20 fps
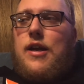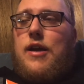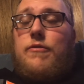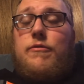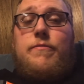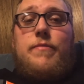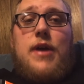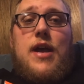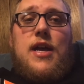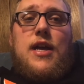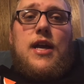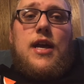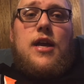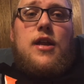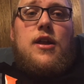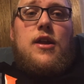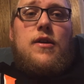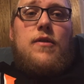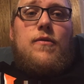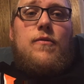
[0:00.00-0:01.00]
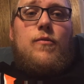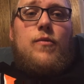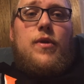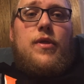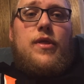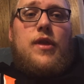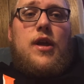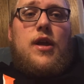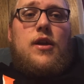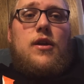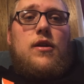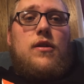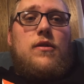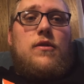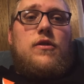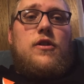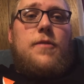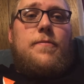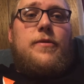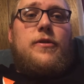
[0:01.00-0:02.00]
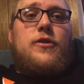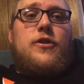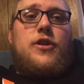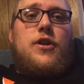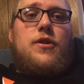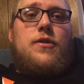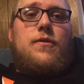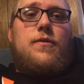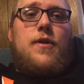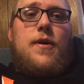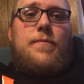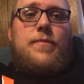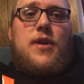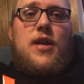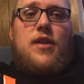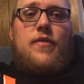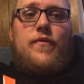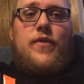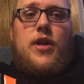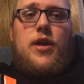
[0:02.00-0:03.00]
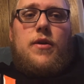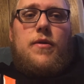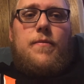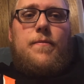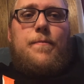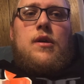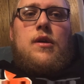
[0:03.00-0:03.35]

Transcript: coming back at you with another WGU update video.